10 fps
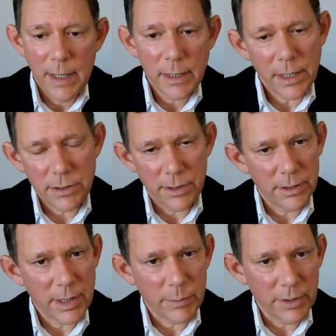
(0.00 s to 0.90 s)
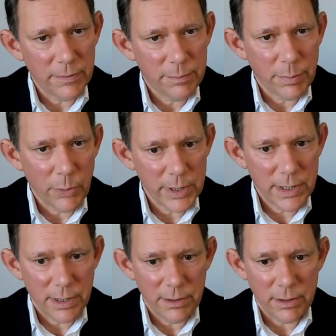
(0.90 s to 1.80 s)
Okay, so there are a number of points
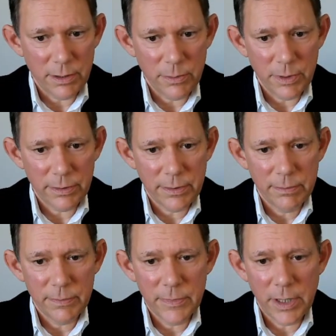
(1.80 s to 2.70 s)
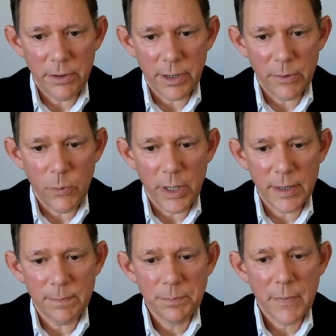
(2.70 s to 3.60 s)
here that are worth noting.
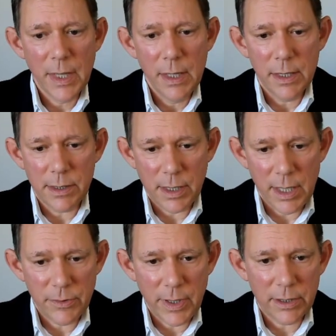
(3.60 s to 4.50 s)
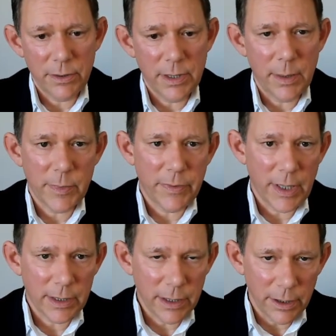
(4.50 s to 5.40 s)
One, it's the contractor
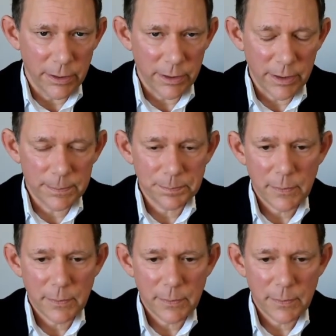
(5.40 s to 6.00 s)
indemnifying the owner.